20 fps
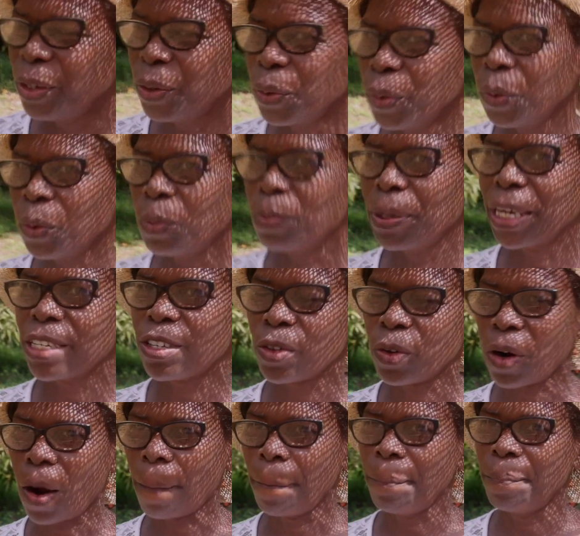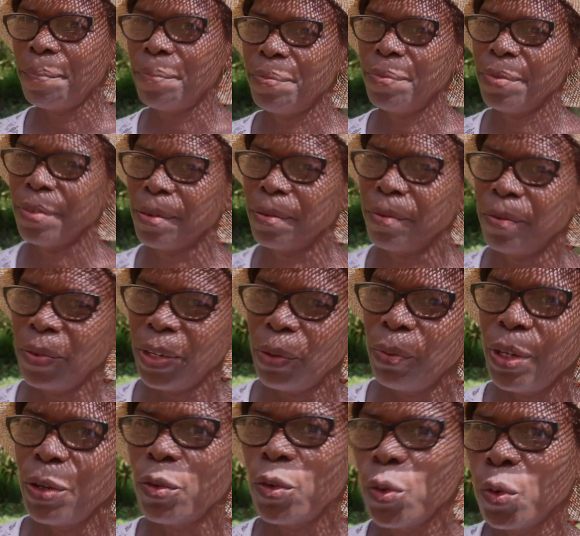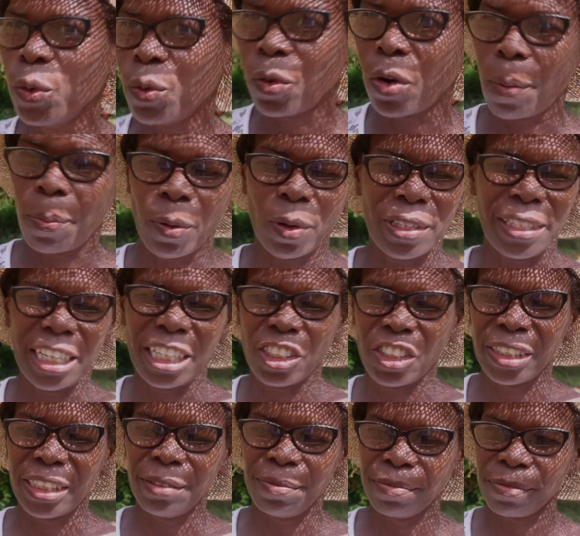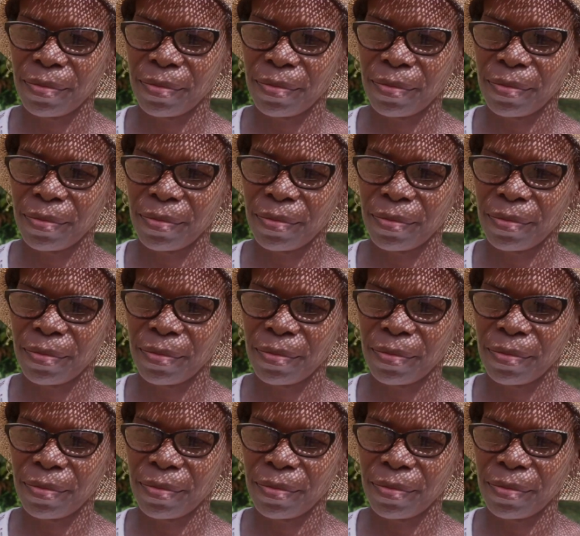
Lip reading: do mixed crop. We do crop rotation.